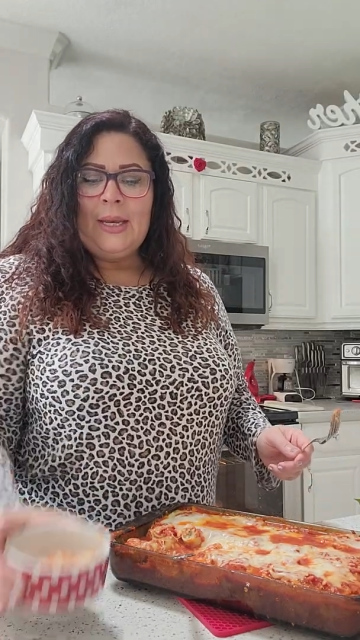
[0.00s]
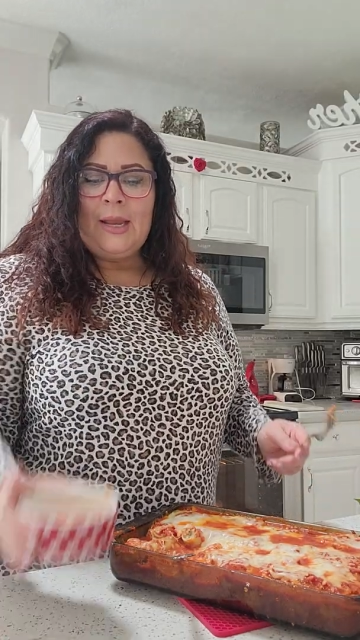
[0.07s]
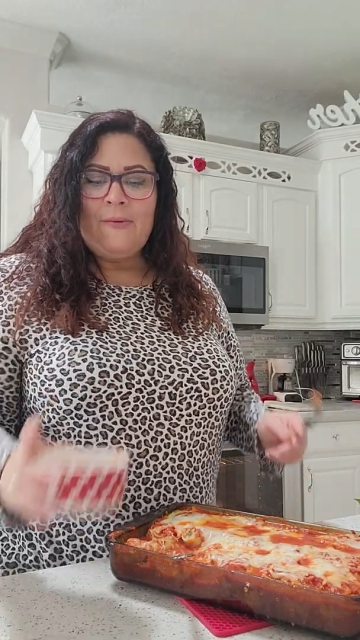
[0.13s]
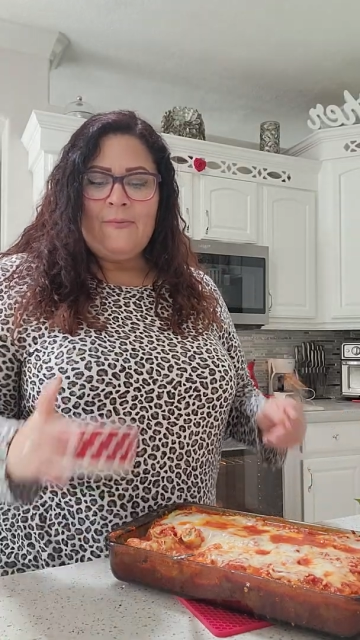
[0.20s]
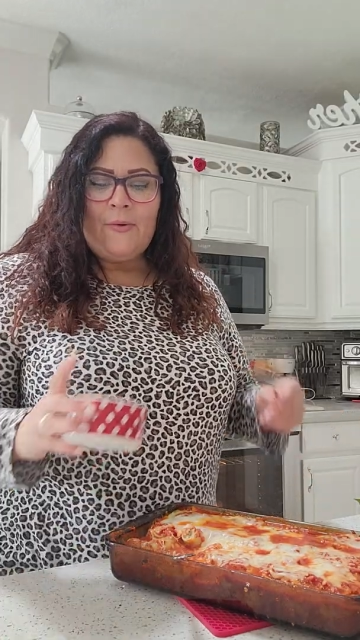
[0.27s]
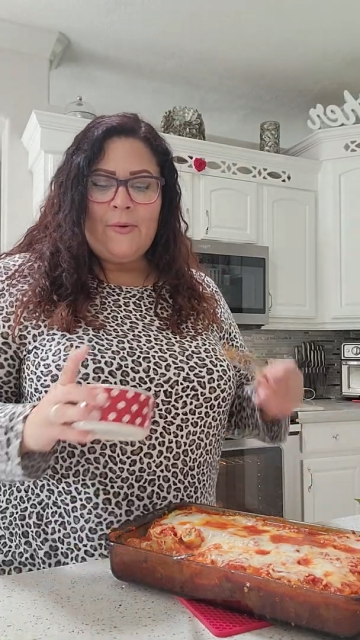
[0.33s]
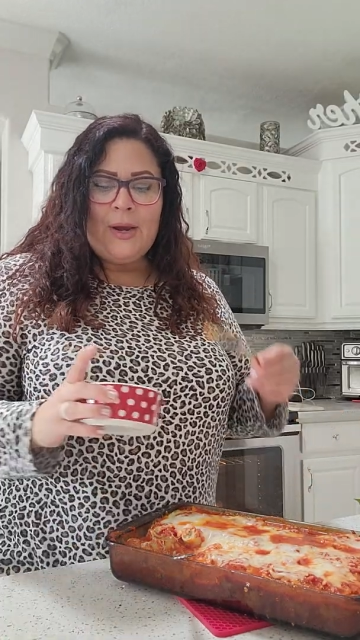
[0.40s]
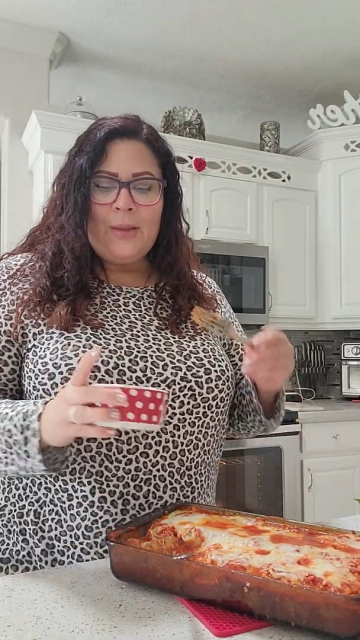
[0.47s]

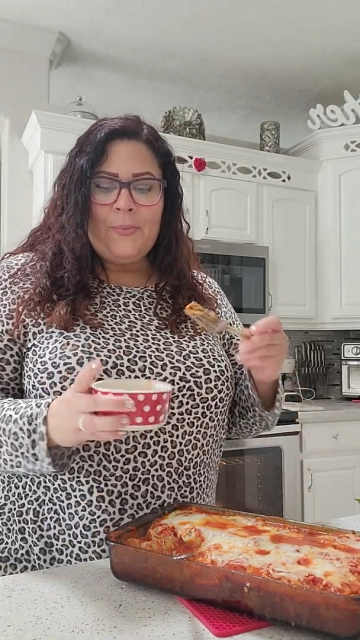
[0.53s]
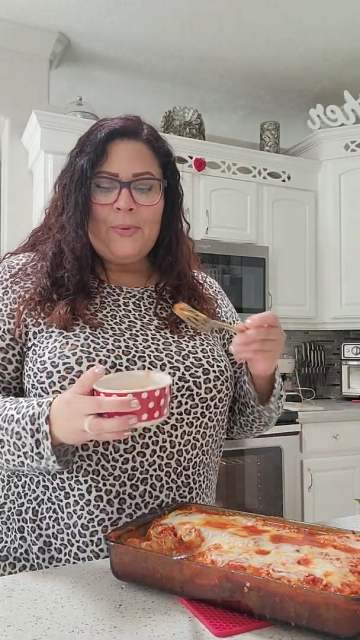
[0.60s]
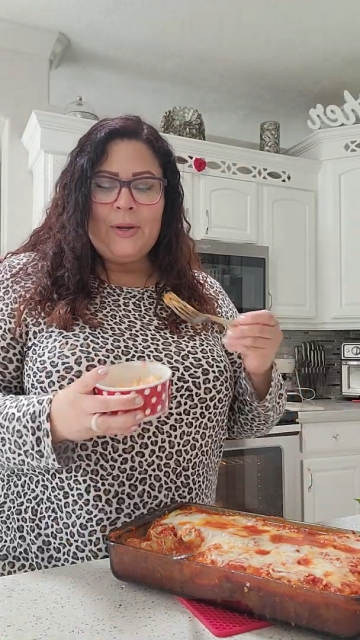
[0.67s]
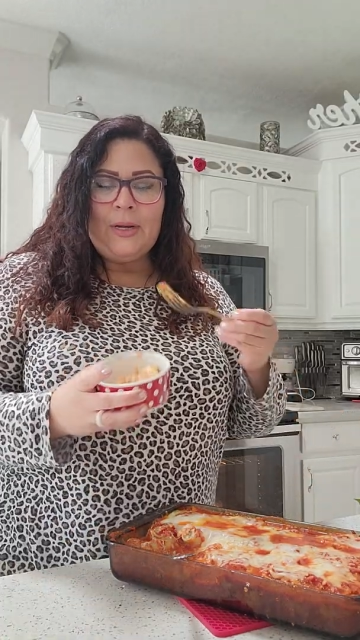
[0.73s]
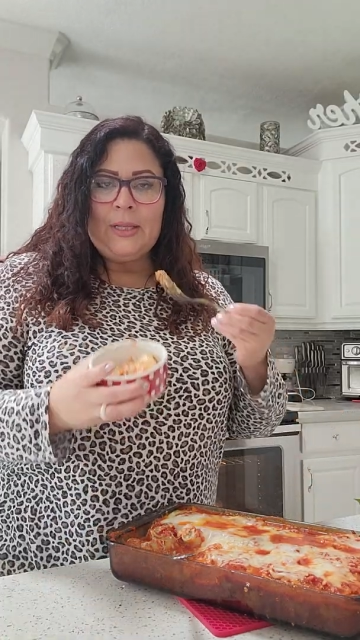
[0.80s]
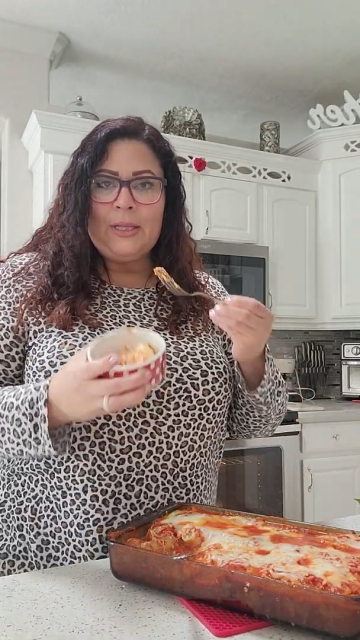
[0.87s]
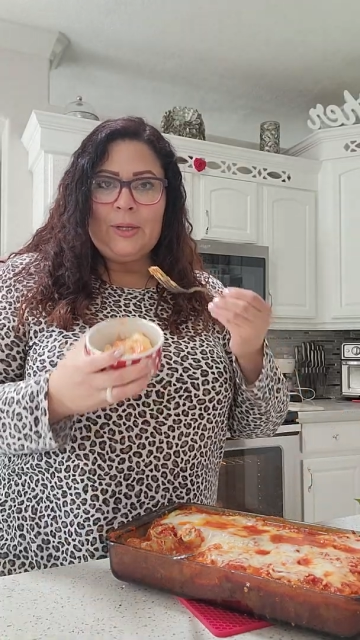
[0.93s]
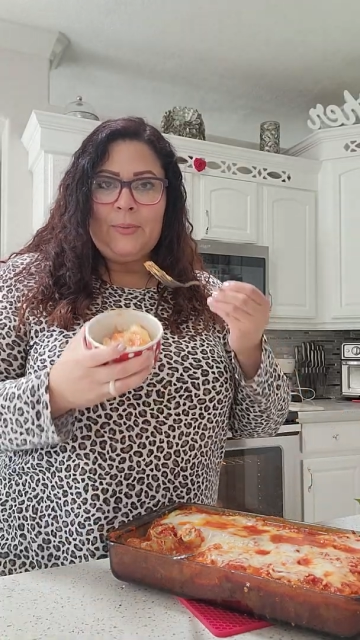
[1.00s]
I've already put
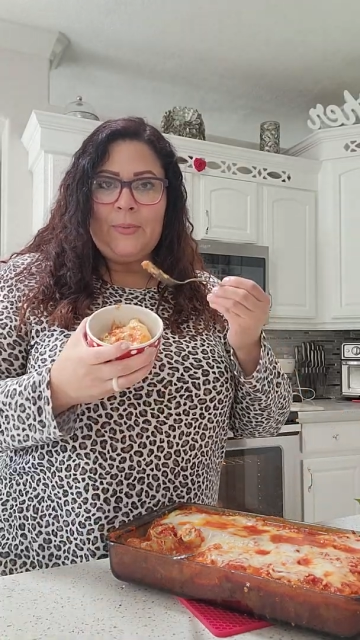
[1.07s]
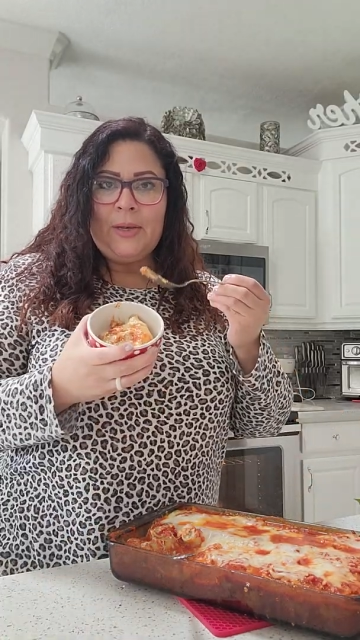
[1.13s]
a little